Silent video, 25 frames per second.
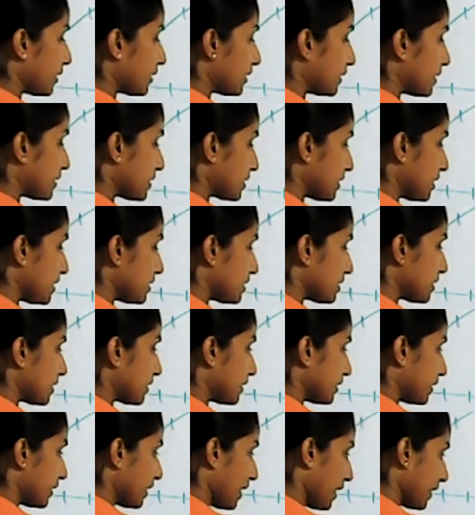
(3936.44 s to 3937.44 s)
This is
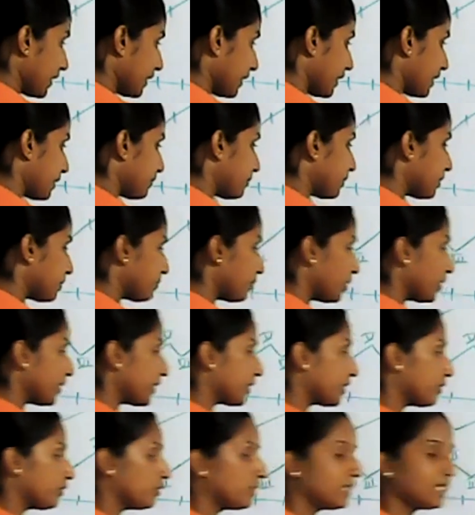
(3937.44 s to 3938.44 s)
the diatomic
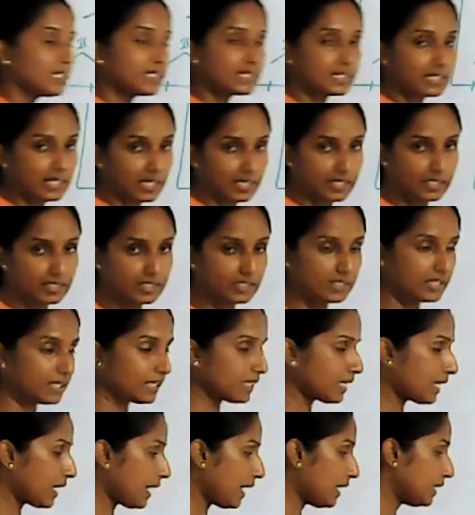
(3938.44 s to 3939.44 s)
molecule is
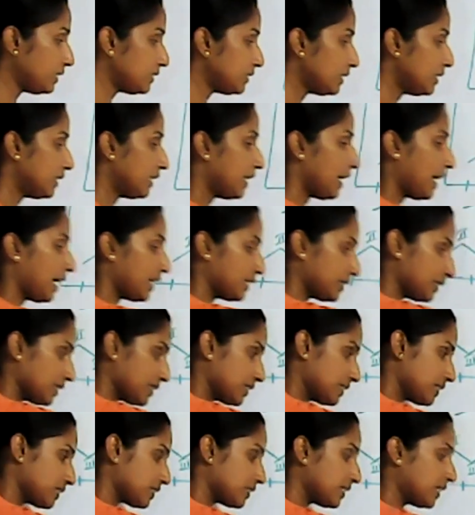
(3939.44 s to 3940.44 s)
nitrogen gas, and
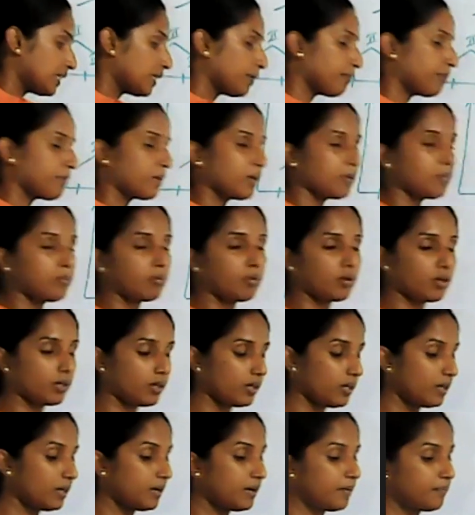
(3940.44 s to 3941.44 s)
this is the triple
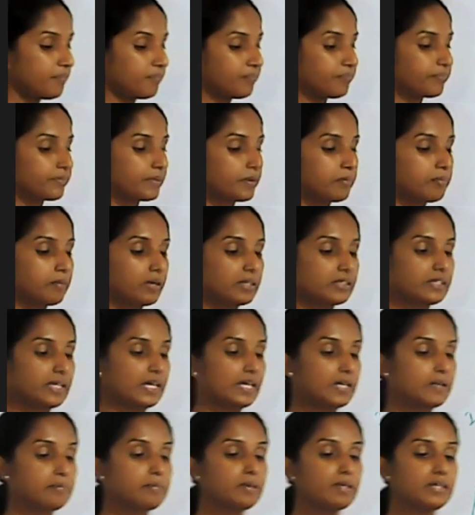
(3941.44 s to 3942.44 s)
bond, but the
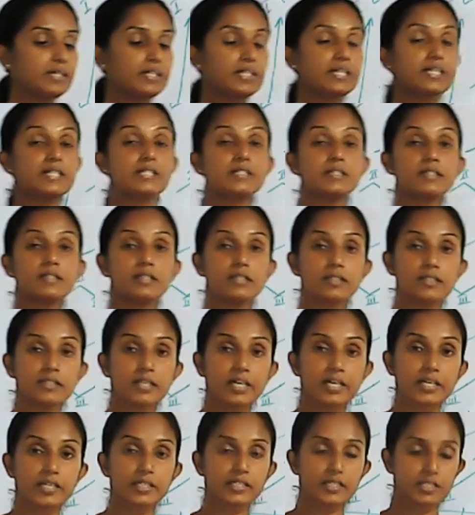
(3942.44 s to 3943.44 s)
element is
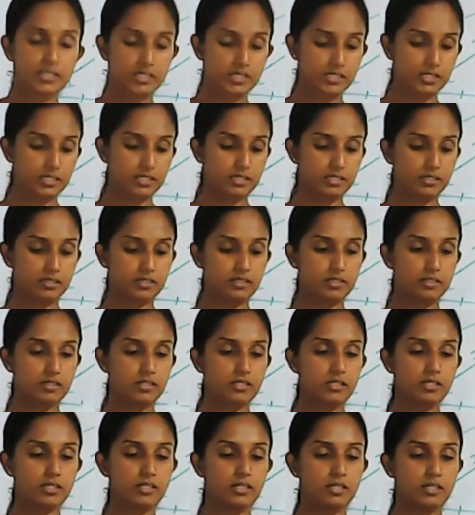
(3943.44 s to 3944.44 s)
nitrogen.
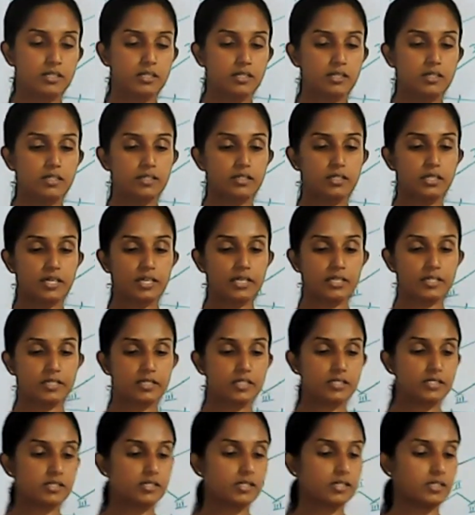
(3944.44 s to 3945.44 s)

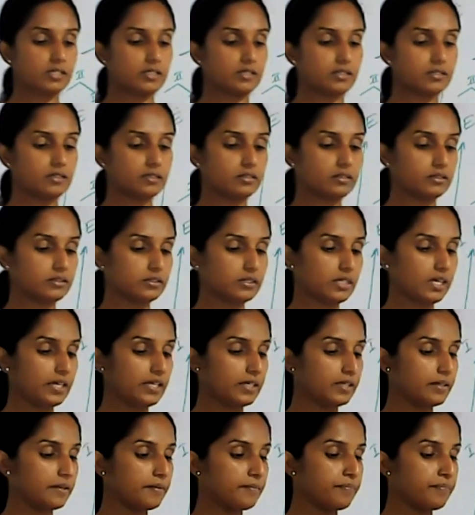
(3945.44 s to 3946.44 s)
Nitrogen, right?